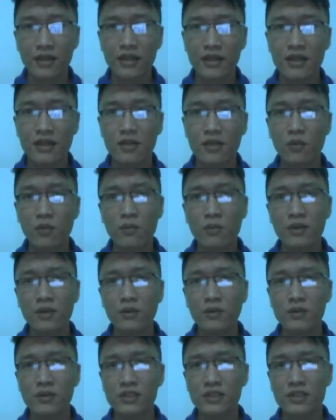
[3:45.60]
The woman
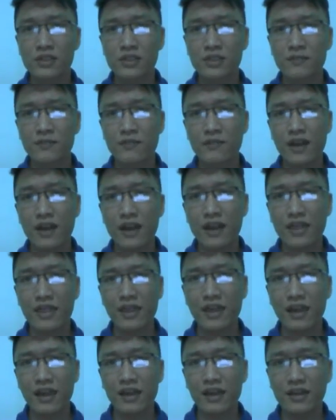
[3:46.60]
was right
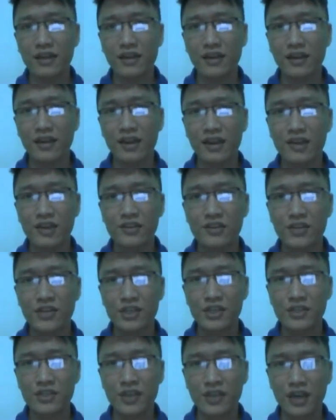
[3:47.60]
that, and she
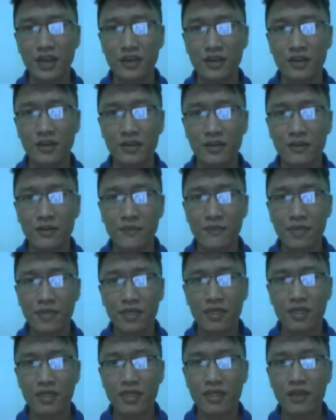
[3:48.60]
said
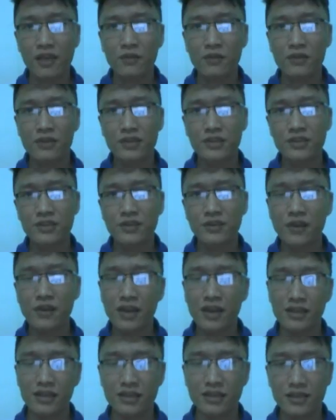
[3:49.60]
that was too
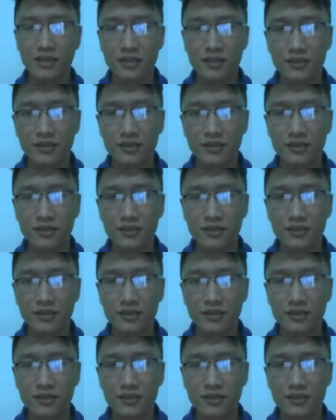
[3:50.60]
late.